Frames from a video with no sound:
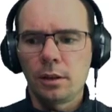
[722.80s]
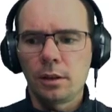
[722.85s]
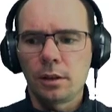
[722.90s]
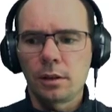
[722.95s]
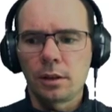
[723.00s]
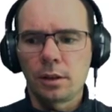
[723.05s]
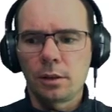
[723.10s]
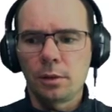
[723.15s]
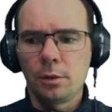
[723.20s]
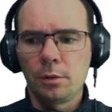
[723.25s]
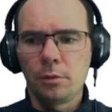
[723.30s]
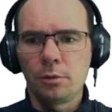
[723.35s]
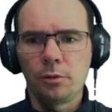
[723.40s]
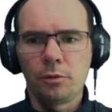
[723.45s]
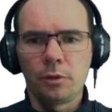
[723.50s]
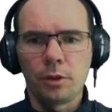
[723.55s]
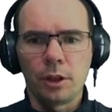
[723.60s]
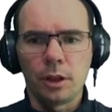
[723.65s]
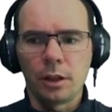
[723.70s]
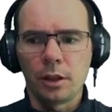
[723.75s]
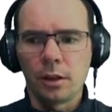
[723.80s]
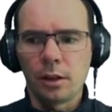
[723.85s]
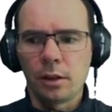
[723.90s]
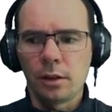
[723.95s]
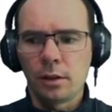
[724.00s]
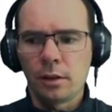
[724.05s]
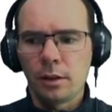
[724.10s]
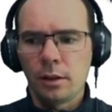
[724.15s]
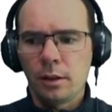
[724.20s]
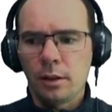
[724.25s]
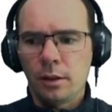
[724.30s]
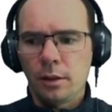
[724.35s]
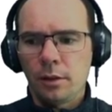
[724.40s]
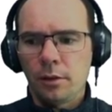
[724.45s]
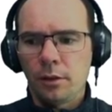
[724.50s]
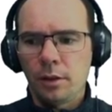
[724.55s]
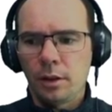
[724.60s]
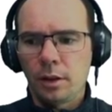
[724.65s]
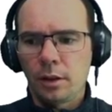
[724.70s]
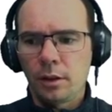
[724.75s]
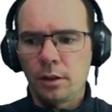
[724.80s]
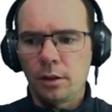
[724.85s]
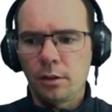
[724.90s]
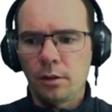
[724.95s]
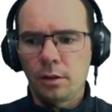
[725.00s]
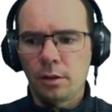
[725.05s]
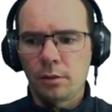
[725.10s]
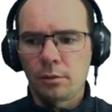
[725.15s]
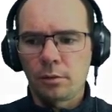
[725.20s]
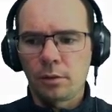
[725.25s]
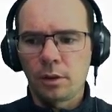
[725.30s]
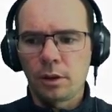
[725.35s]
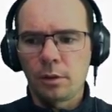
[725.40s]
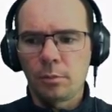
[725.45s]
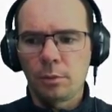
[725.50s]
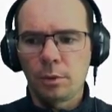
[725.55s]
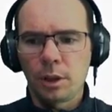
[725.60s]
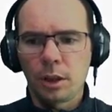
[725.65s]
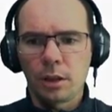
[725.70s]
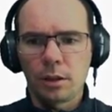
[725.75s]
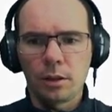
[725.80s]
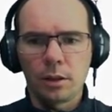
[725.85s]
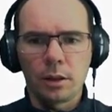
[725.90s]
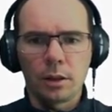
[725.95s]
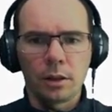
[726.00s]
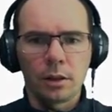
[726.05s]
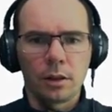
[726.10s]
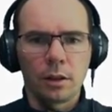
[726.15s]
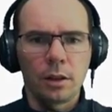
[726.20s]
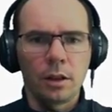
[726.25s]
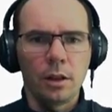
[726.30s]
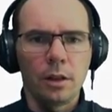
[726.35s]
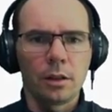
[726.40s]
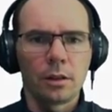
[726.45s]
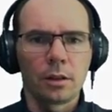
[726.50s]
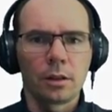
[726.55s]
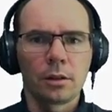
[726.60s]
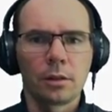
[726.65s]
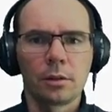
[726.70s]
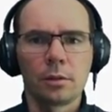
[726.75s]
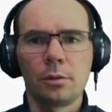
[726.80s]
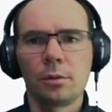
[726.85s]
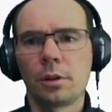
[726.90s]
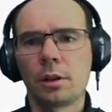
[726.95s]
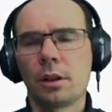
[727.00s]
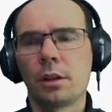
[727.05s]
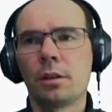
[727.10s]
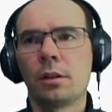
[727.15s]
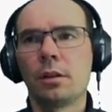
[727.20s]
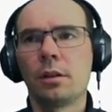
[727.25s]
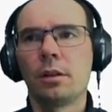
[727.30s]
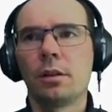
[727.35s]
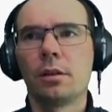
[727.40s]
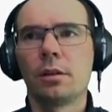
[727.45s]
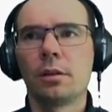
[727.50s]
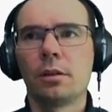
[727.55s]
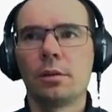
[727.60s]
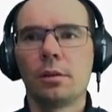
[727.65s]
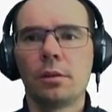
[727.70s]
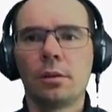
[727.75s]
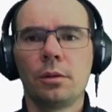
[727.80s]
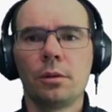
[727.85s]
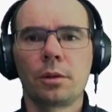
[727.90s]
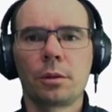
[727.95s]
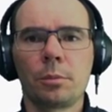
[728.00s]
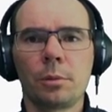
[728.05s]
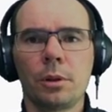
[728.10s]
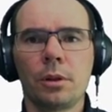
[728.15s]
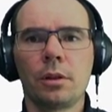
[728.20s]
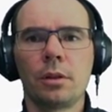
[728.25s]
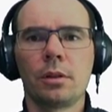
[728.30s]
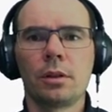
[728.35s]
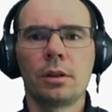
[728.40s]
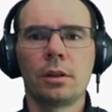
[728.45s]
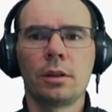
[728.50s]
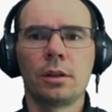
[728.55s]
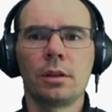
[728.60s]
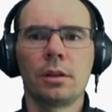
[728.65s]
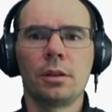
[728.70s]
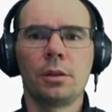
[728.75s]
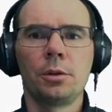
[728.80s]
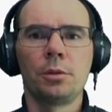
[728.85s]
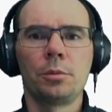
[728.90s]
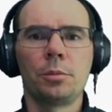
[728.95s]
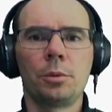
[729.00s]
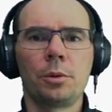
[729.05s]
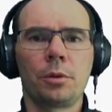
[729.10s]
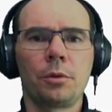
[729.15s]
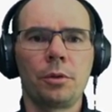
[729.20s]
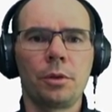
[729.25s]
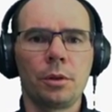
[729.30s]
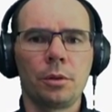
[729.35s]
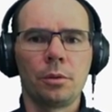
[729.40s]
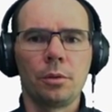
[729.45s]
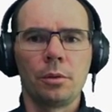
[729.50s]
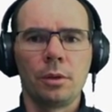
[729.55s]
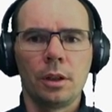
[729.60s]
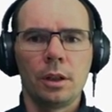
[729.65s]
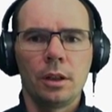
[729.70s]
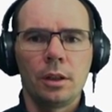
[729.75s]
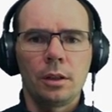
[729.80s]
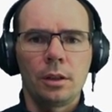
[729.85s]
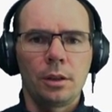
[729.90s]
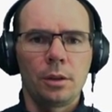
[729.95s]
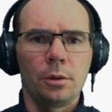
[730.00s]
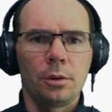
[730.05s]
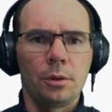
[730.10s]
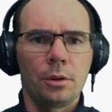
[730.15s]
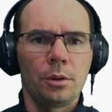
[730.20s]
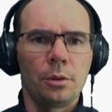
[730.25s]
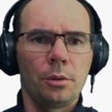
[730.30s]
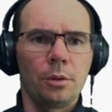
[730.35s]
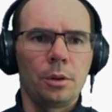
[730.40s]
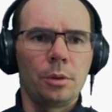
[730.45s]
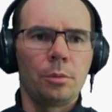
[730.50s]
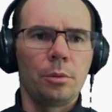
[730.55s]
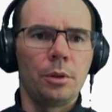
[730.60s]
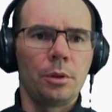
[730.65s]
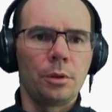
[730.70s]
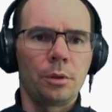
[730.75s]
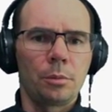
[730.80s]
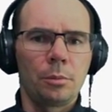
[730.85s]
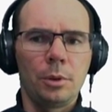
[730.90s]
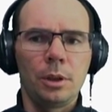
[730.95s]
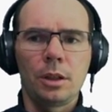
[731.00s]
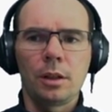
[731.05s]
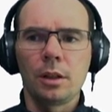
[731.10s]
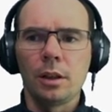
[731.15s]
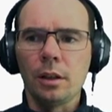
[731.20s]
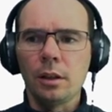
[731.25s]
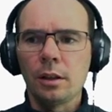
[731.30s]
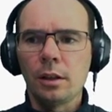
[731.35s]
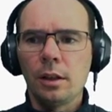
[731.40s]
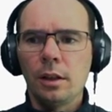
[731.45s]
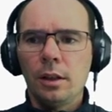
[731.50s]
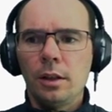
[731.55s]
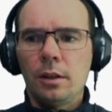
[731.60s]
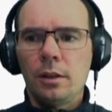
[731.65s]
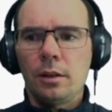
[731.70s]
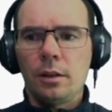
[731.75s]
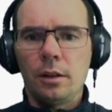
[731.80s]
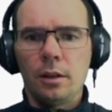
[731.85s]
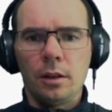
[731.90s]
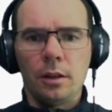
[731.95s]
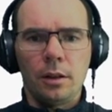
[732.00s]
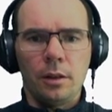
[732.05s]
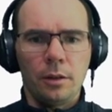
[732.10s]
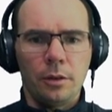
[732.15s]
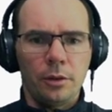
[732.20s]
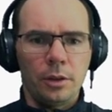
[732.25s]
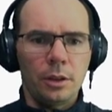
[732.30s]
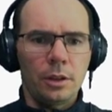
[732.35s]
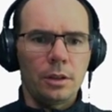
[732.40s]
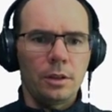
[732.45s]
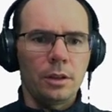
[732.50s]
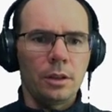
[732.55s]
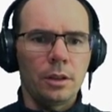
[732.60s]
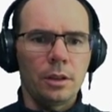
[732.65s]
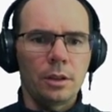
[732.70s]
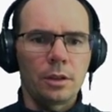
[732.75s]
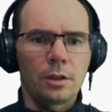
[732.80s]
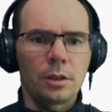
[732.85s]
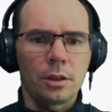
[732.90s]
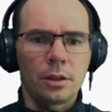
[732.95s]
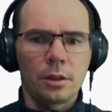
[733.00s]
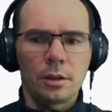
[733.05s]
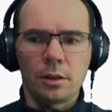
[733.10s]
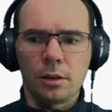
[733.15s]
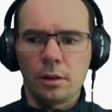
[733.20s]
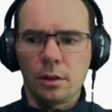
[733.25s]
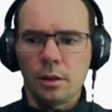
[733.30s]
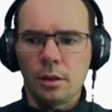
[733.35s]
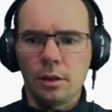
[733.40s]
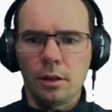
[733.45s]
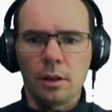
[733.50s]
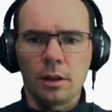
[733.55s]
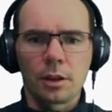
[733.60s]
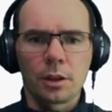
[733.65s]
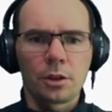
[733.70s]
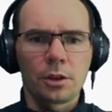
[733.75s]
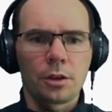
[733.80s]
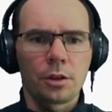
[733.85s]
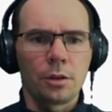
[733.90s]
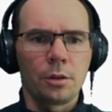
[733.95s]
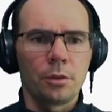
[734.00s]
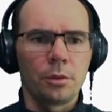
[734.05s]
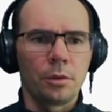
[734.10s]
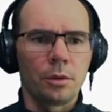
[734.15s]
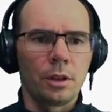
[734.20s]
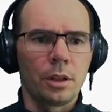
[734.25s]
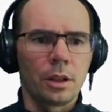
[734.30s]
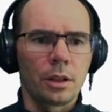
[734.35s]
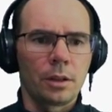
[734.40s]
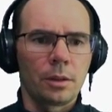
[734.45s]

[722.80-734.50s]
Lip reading: a code file that you can run by clicking here, or in the normal notebook view. You will not miss it. This is just a large code that